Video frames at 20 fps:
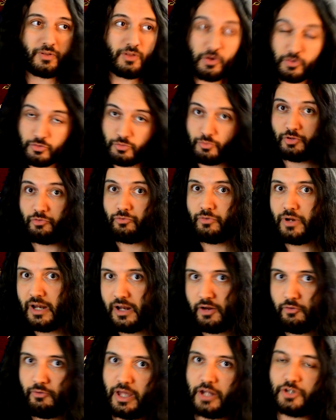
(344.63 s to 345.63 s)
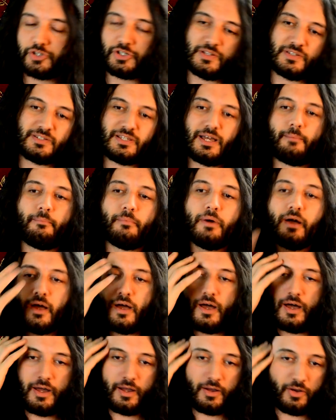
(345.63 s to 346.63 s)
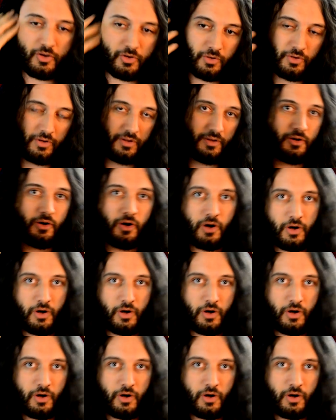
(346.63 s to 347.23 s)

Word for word: Those were really rich, and some could